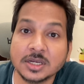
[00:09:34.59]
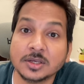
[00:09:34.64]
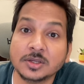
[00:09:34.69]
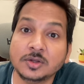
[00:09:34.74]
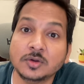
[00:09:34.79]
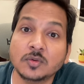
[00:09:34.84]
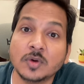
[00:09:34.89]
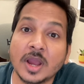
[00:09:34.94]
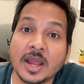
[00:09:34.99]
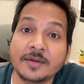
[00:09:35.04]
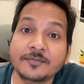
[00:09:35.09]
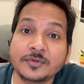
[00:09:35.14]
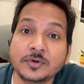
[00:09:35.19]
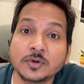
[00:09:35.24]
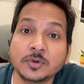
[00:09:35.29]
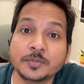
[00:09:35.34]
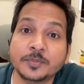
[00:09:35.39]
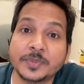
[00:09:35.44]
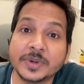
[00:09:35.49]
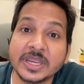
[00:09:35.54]
you have
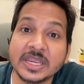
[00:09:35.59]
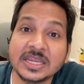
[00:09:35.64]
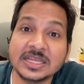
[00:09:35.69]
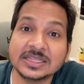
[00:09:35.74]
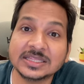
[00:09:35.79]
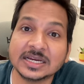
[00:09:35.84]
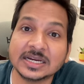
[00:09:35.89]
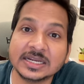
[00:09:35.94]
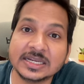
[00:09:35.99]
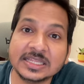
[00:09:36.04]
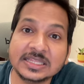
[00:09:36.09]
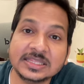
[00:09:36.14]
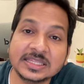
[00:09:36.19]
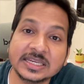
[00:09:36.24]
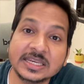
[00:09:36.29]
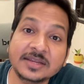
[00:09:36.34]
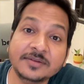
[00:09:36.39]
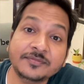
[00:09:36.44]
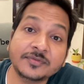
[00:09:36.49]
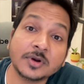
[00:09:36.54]
to bring
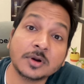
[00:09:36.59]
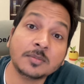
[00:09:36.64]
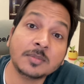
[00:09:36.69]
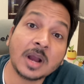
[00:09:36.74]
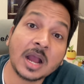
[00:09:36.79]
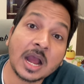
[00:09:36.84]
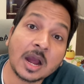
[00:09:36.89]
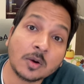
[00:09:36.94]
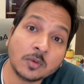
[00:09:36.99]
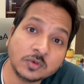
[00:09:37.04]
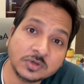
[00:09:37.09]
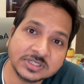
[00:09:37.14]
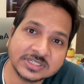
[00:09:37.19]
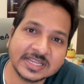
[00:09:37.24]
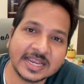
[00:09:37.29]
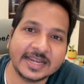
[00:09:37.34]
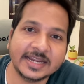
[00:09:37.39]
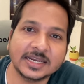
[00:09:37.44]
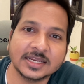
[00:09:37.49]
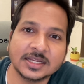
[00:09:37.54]
33 from
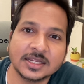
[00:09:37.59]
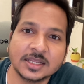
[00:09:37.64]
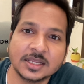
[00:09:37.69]
outside.